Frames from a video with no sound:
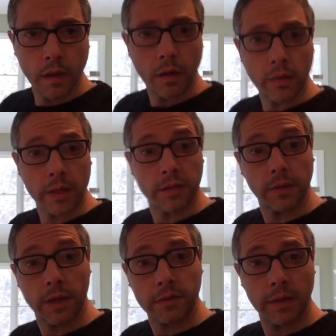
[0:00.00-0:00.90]
Okay, so
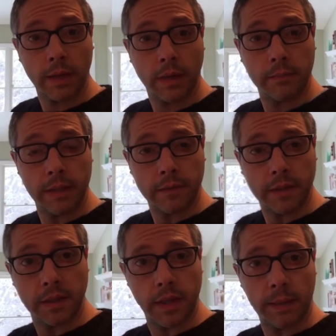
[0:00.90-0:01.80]
yesterday when I made
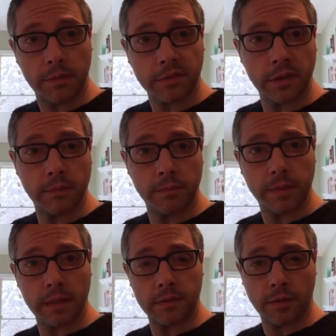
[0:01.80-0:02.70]
the apple cinnamon
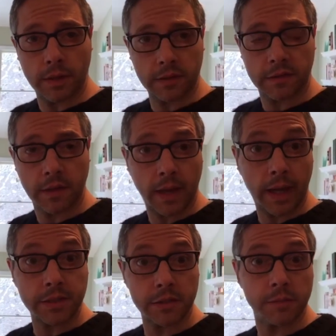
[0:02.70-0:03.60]
baked donuts,
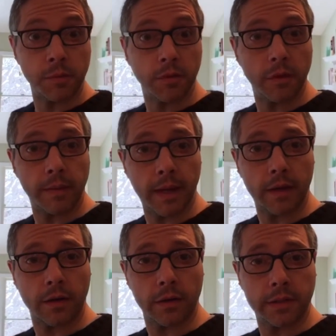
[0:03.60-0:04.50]
I just spooned the
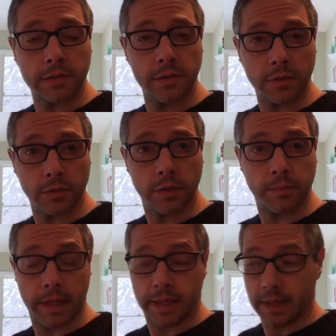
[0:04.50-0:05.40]
batter into the
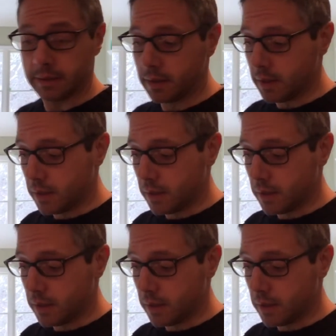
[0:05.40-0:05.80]
pan,